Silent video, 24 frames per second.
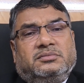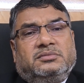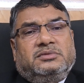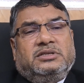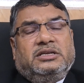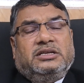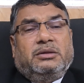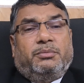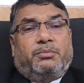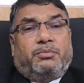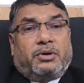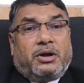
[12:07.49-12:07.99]

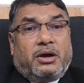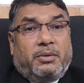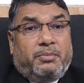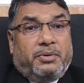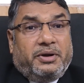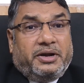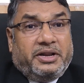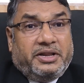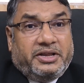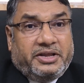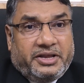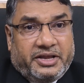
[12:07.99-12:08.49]
Then the
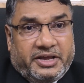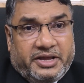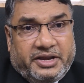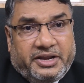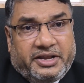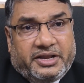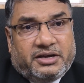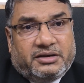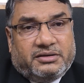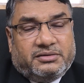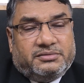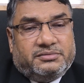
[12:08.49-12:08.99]
property
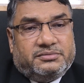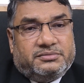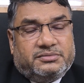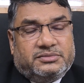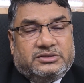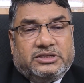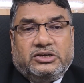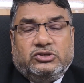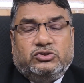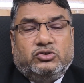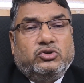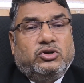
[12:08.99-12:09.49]
area,
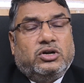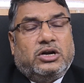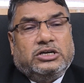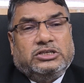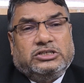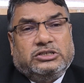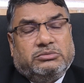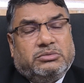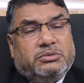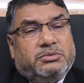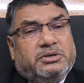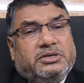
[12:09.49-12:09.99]
that should
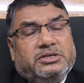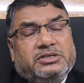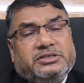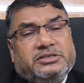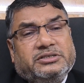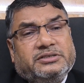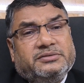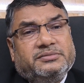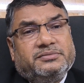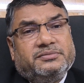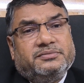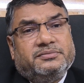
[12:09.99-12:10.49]
also be
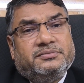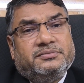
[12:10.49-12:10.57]
mentioned.